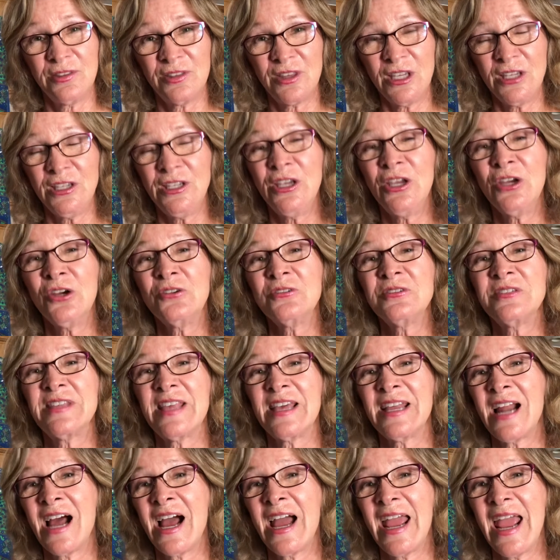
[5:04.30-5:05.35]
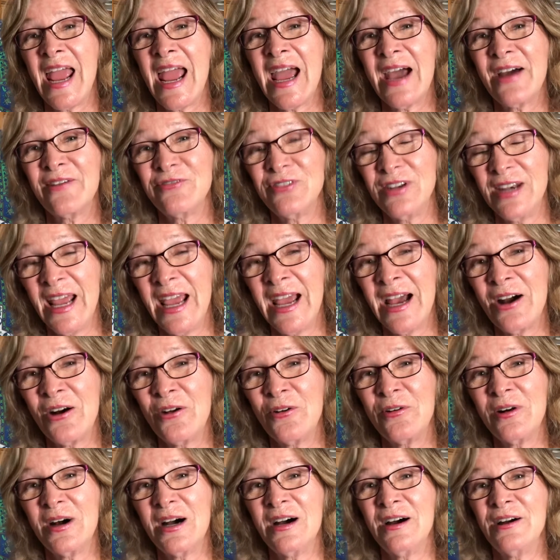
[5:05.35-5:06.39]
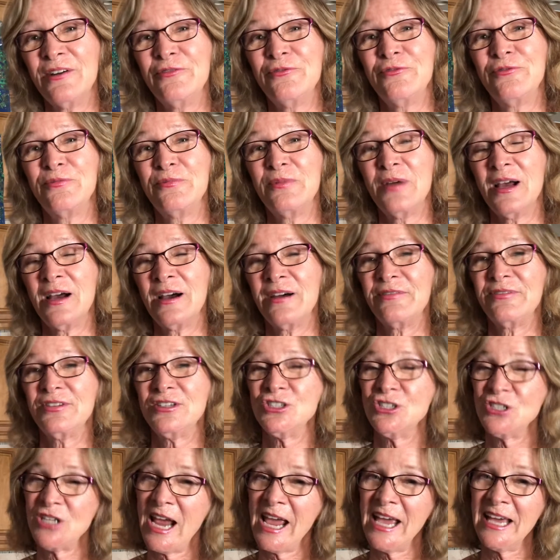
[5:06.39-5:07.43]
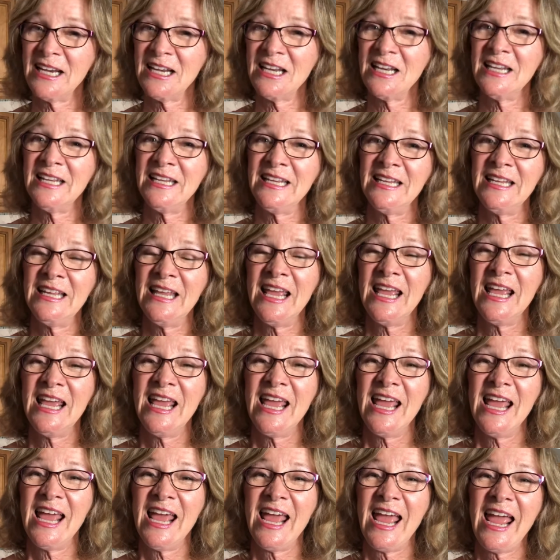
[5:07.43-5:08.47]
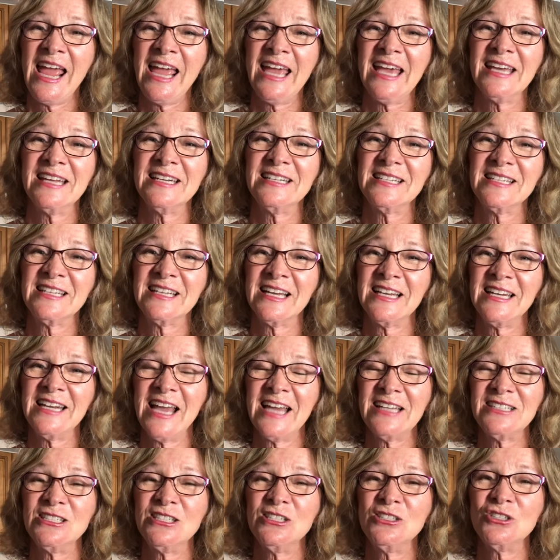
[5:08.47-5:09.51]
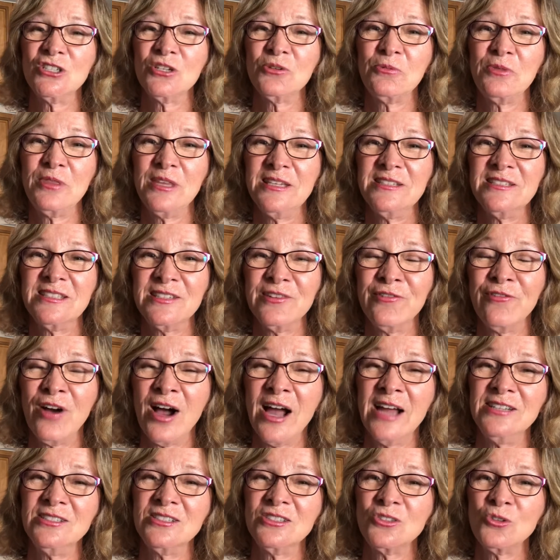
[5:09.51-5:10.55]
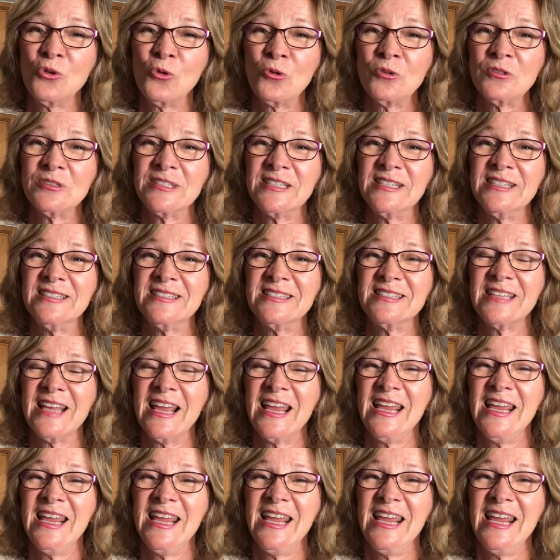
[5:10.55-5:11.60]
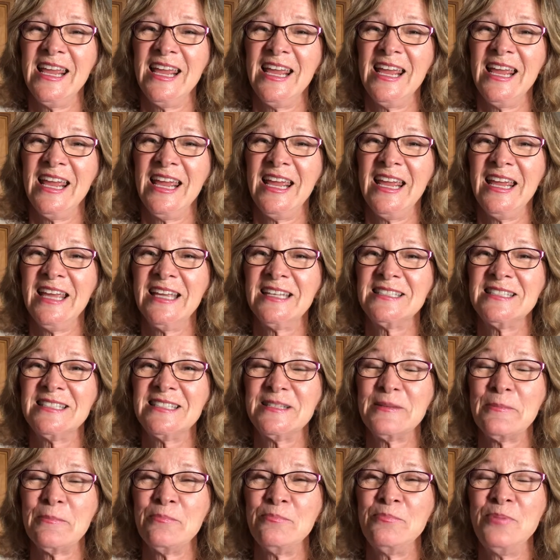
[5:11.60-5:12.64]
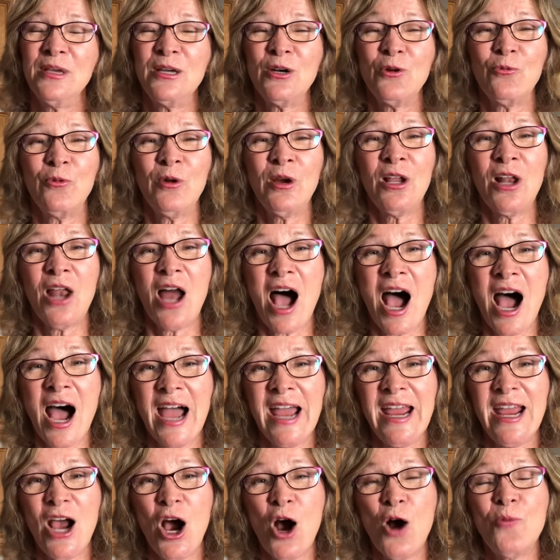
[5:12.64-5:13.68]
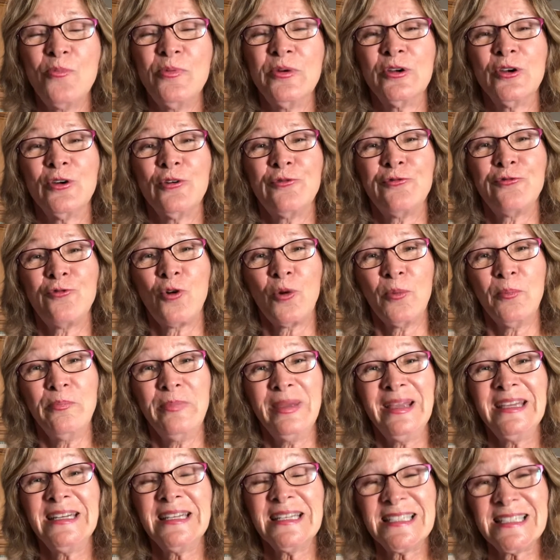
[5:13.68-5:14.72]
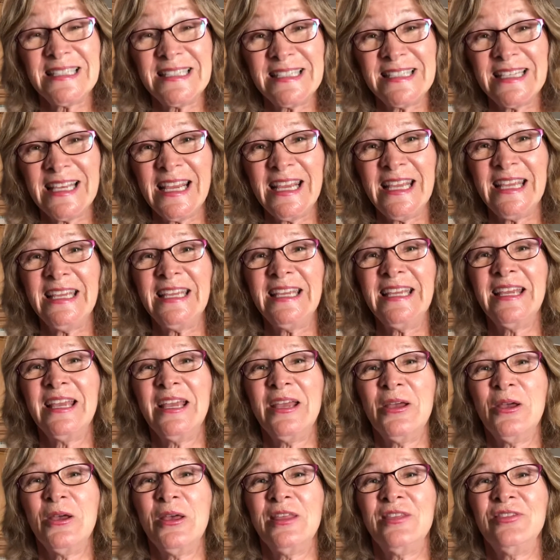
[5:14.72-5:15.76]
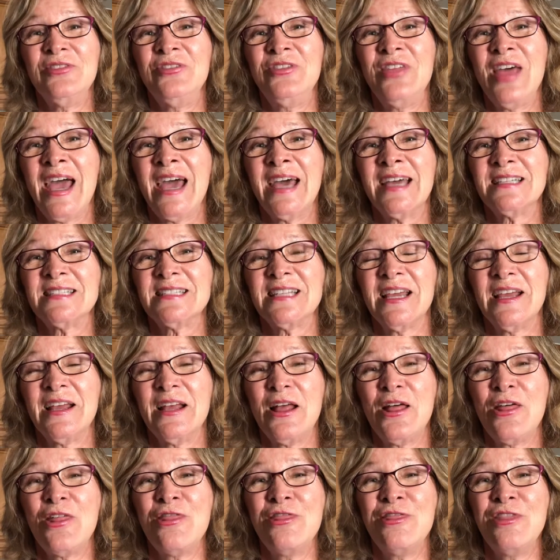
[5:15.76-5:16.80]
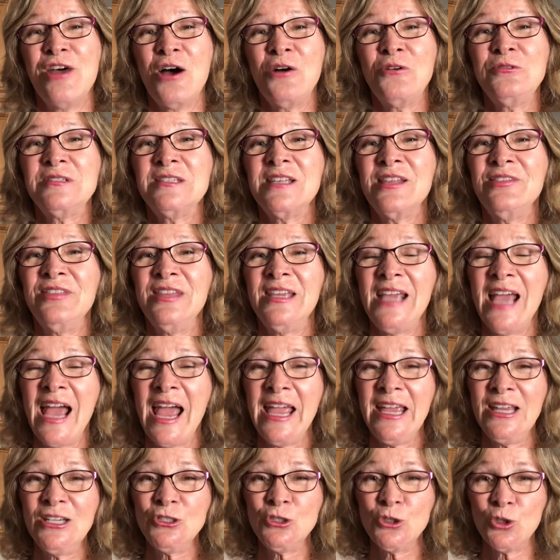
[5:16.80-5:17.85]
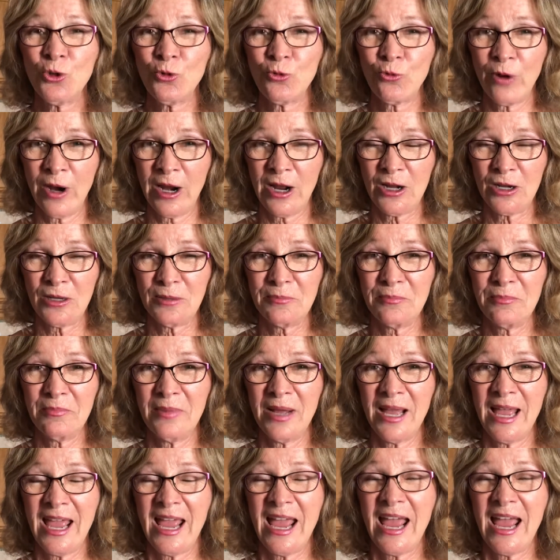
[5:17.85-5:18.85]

the years that I have now of, of channeling and connecting to these divine sources, it's been a real eye opener for me to see that those in the angel realm